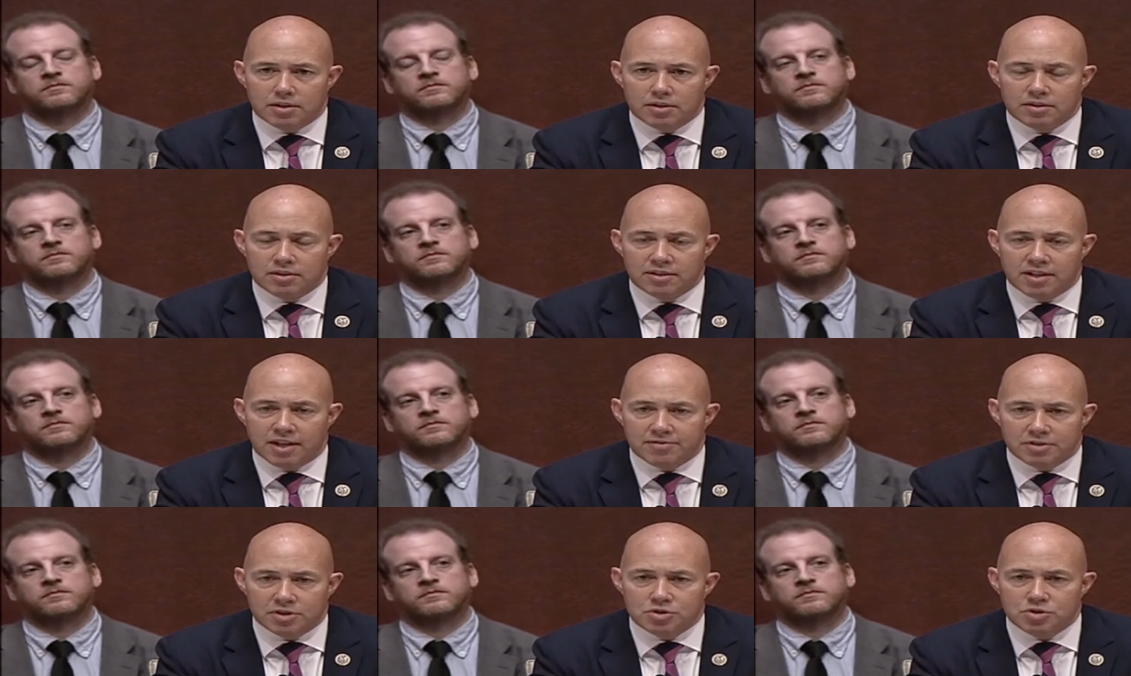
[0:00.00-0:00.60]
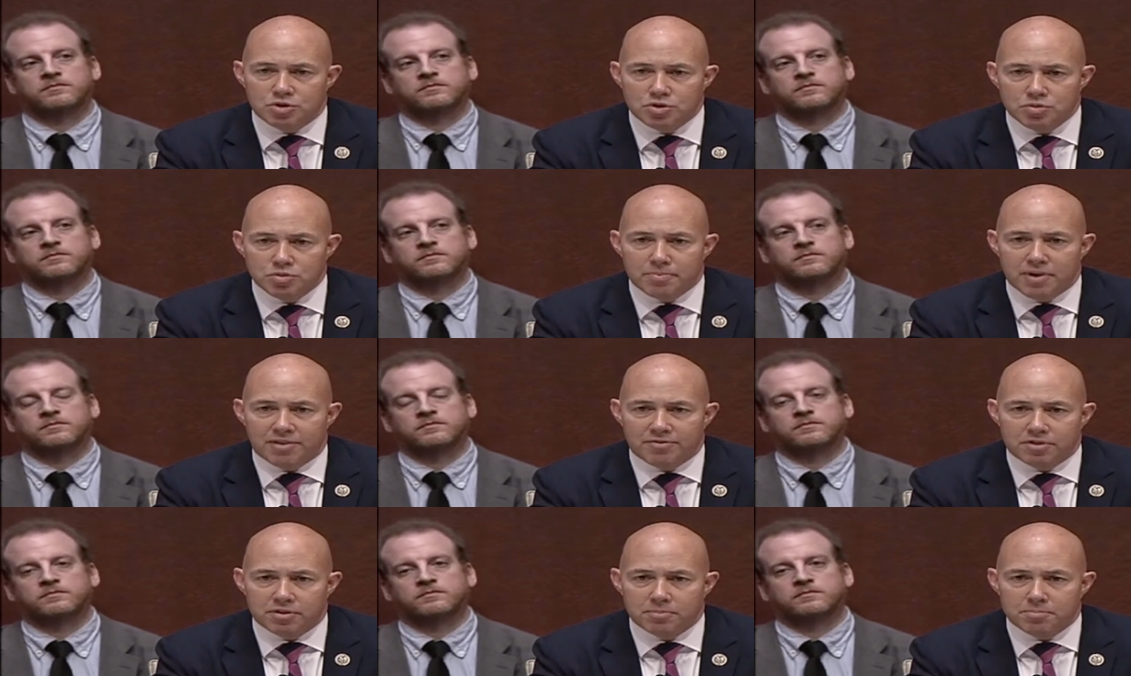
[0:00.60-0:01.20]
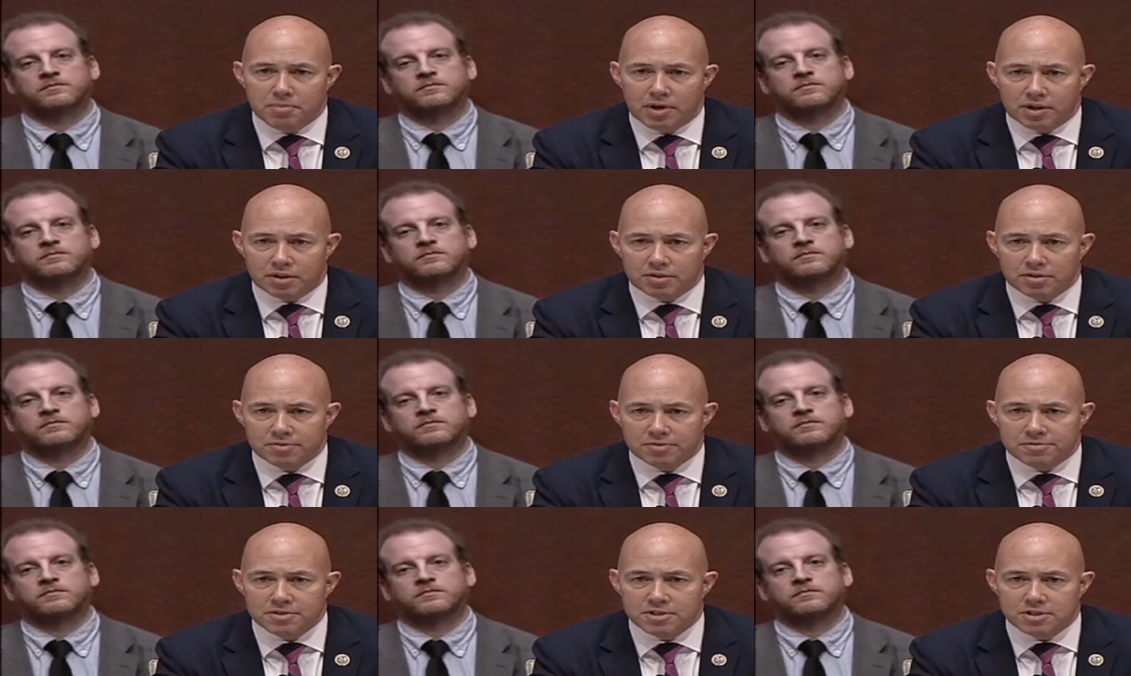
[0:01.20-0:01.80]
Speaker 1: level two
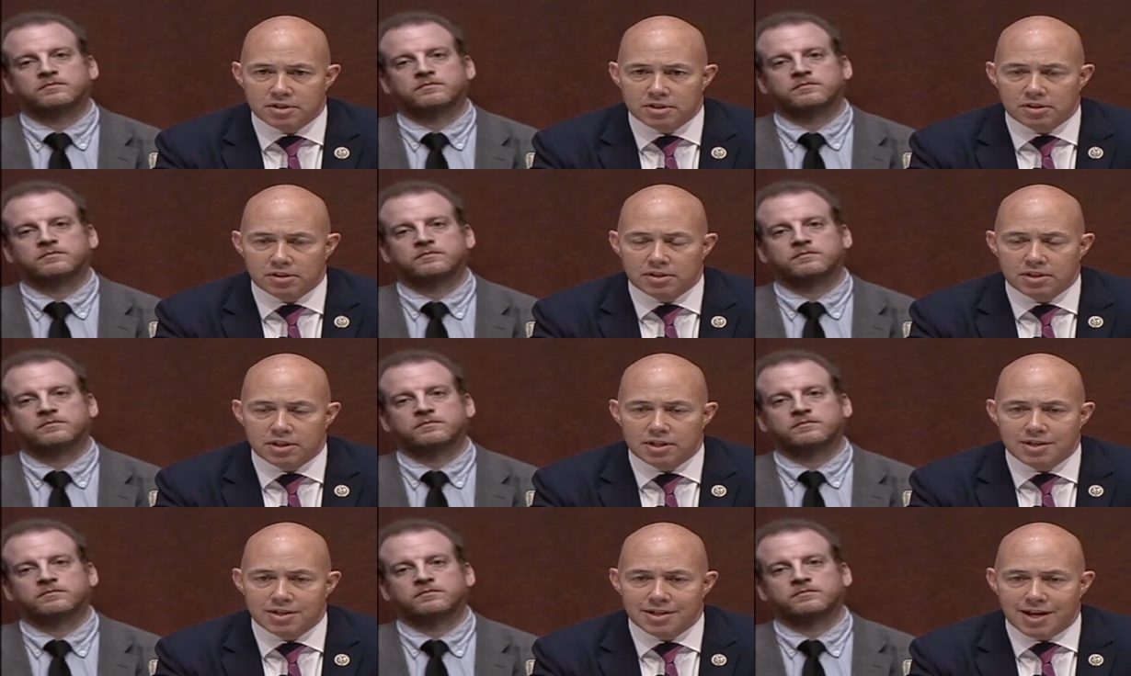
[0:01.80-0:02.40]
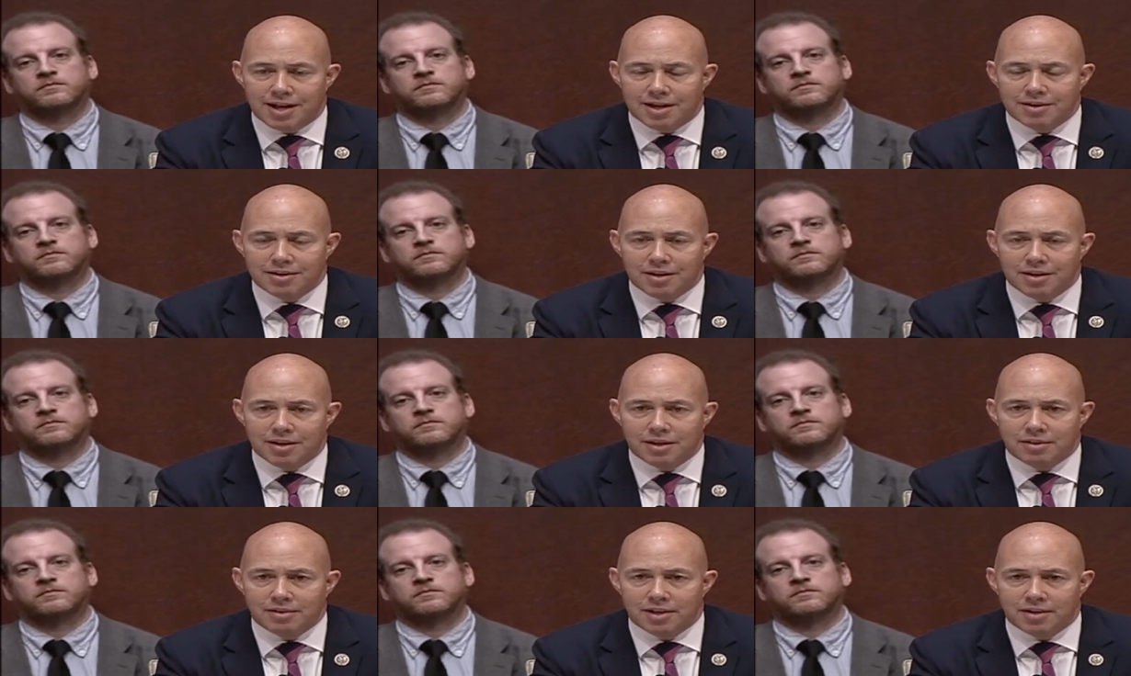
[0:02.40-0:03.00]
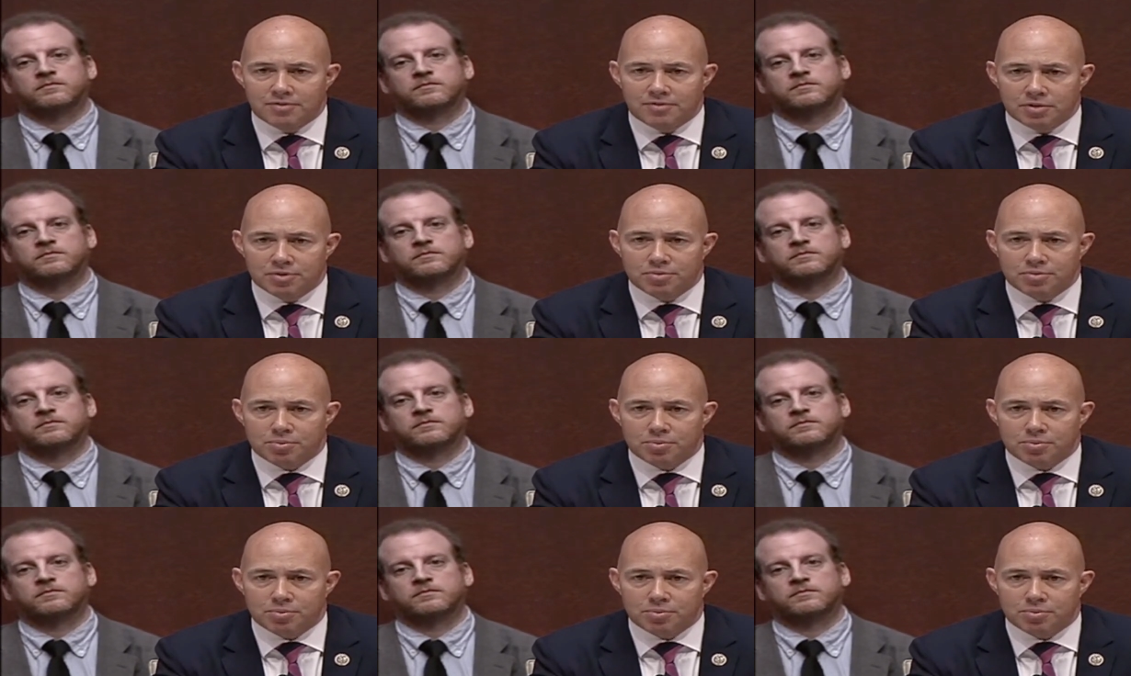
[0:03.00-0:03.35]
medical facility and not a level